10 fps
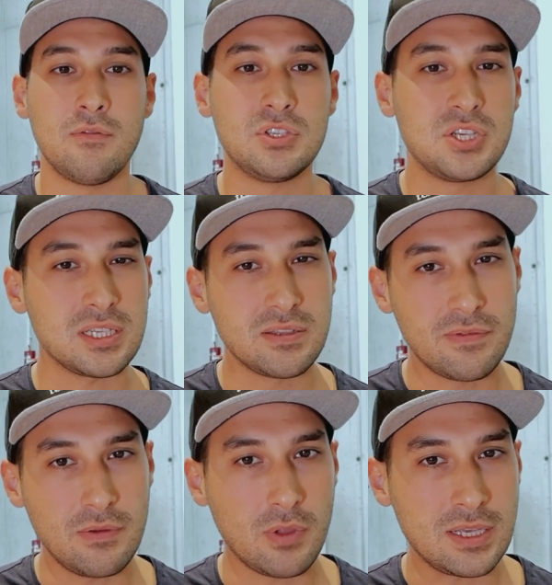With just a
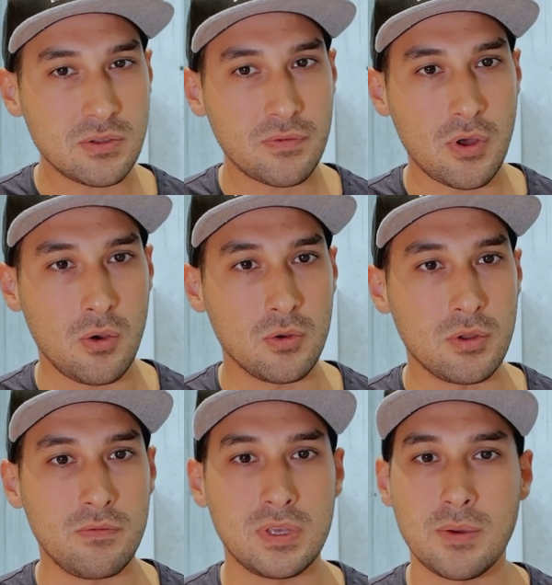few lines of code,
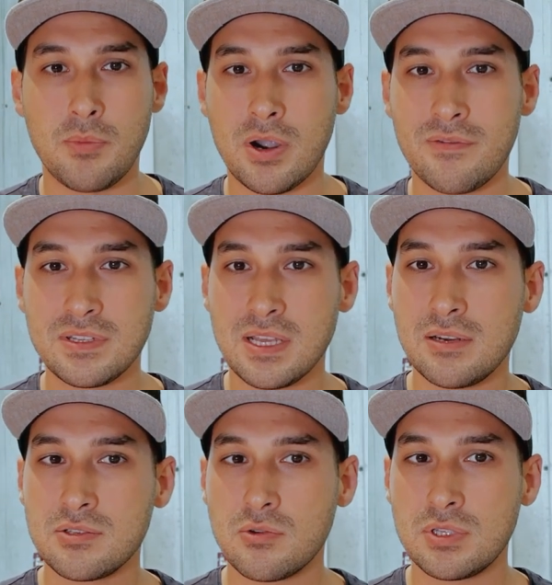we can paraphrase
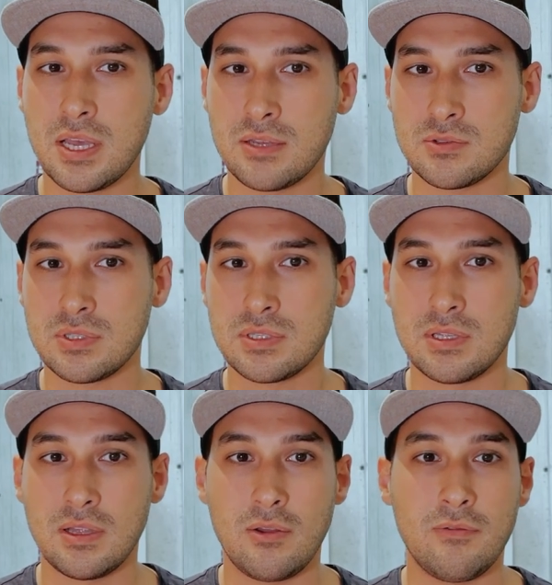hundreds or
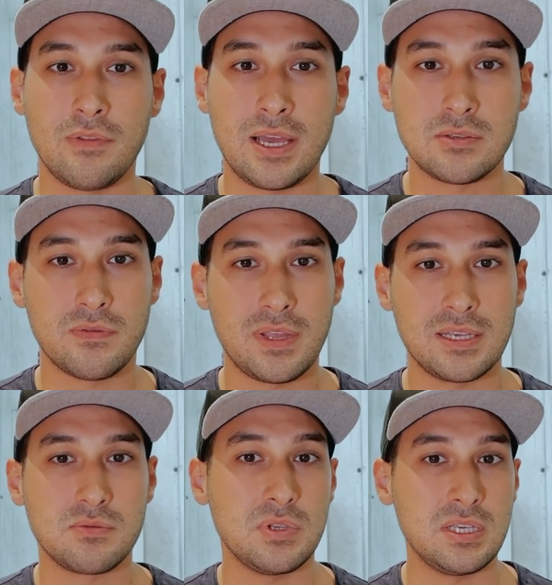thousands of lines of
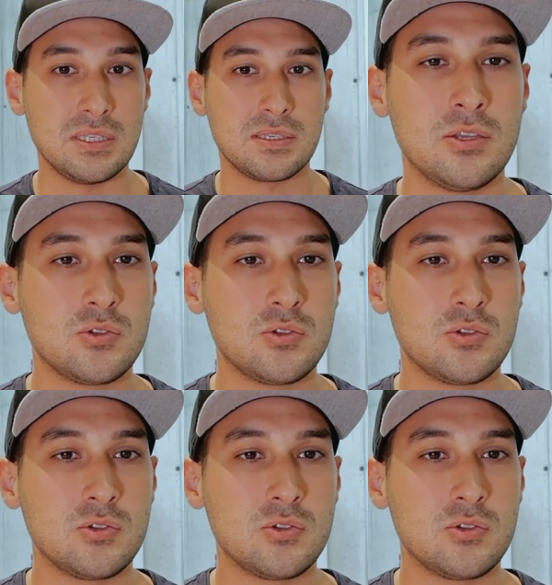text with ease.